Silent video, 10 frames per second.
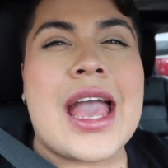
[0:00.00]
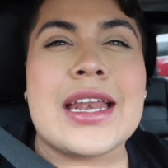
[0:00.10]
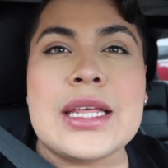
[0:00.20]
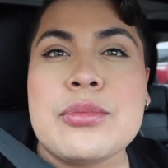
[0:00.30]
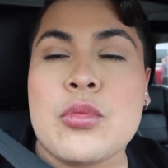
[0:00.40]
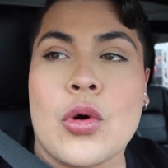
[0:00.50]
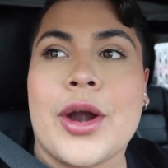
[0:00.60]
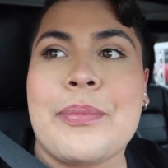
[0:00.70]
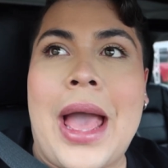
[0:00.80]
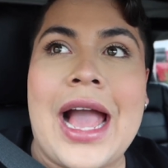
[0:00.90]
any
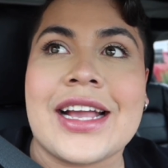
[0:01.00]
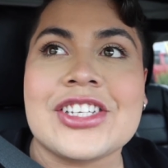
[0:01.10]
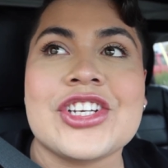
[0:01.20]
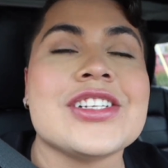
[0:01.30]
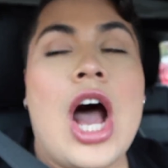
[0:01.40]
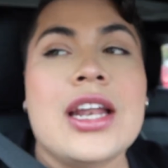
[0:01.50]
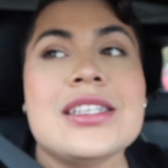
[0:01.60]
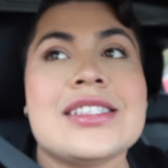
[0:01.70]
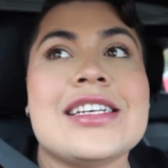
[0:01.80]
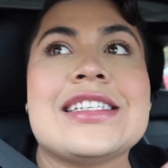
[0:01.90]
more packages.
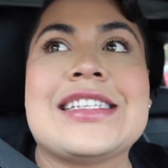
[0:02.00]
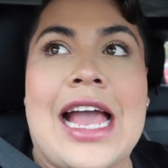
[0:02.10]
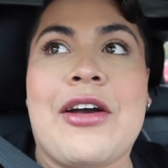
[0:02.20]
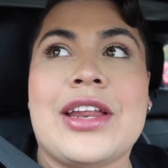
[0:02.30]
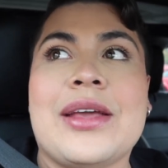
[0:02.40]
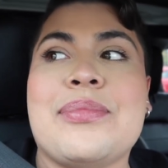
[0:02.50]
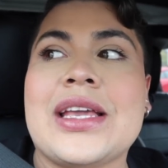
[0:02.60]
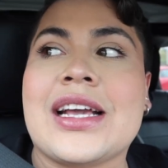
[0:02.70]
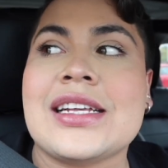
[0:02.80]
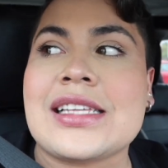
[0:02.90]
Honestly, doubt it
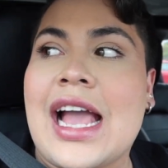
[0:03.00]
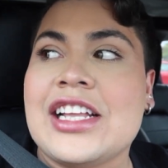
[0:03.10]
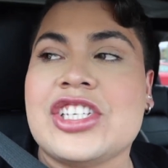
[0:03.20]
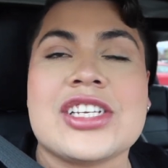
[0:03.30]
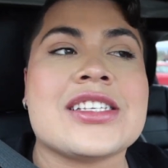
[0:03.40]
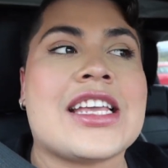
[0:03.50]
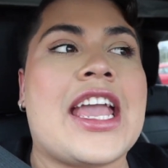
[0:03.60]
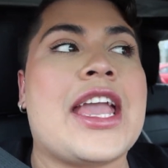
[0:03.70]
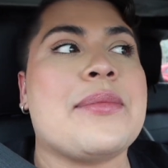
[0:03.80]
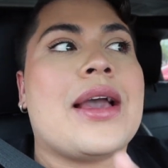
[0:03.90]
because I just
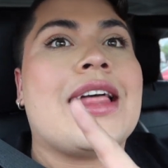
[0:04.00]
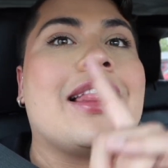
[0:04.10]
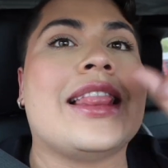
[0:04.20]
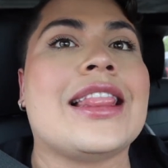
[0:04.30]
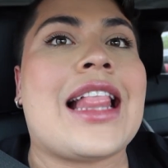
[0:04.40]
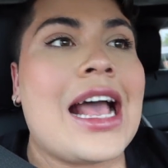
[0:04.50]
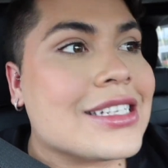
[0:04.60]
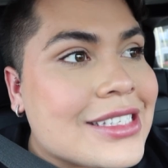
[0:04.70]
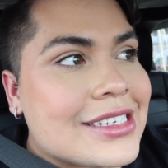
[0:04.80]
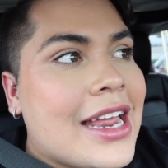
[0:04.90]
came last